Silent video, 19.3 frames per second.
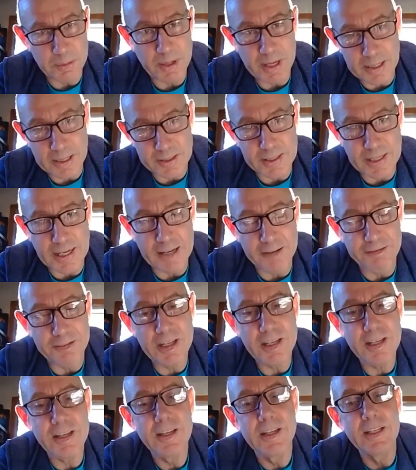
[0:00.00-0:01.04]
about
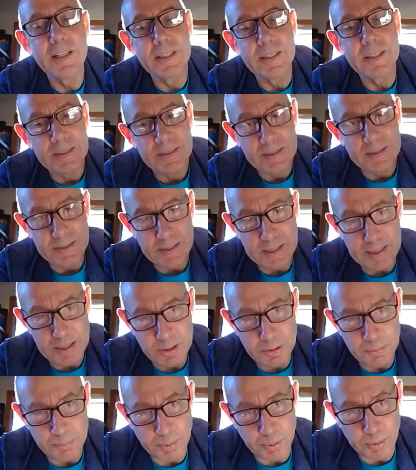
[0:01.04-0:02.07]
safety, then
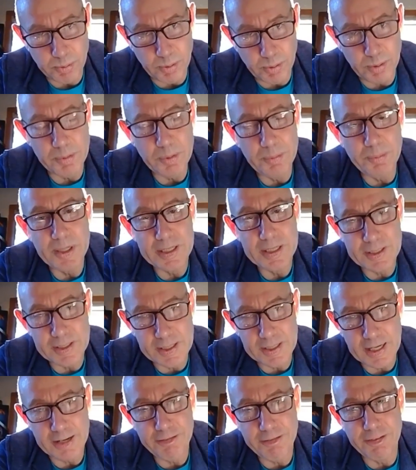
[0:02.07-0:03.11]
you're probably
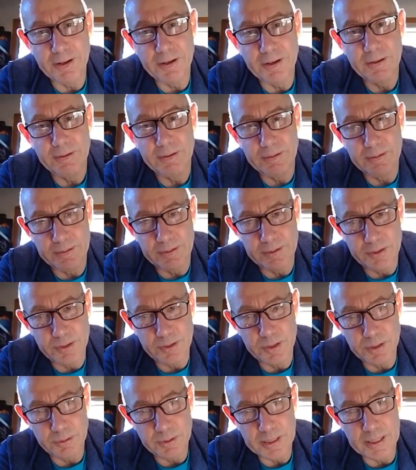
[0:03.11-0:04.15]
safer
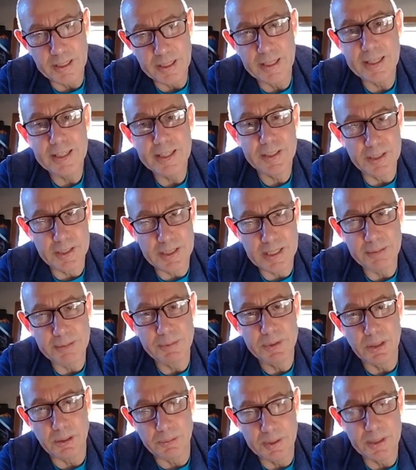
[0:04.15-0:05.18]
doing less deep
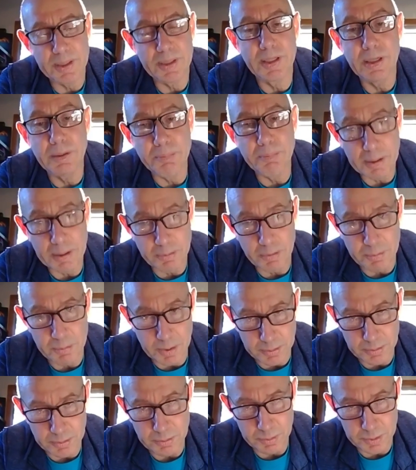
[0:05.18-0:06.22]
stopping than a bubble
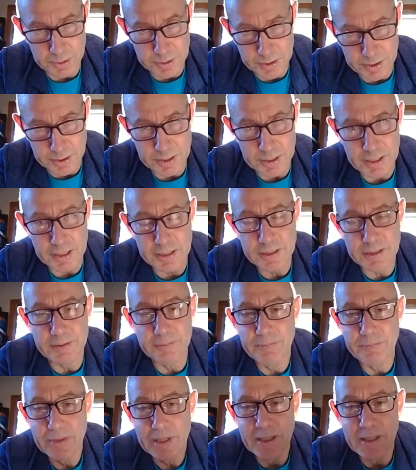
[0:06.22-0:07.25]
model would suggest.
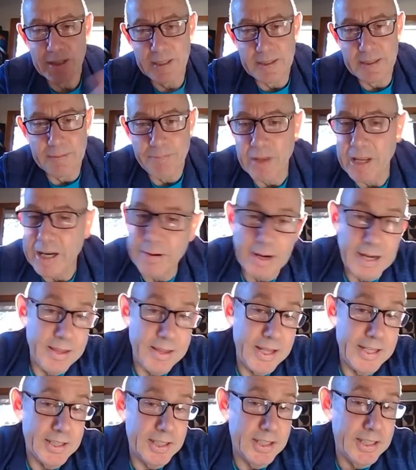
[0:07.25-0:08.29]
Anyway,
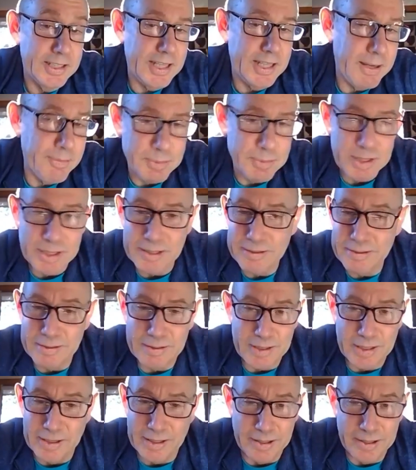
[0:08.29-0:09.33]
there's an attempt at,
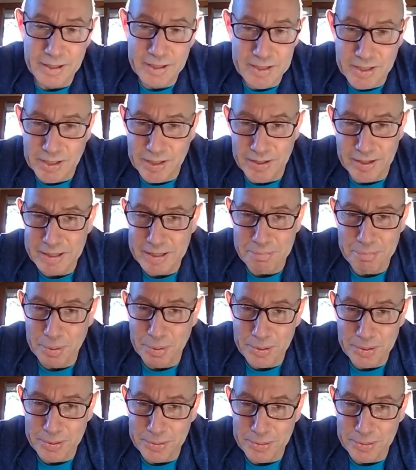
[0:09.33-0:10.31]
you know, trying to put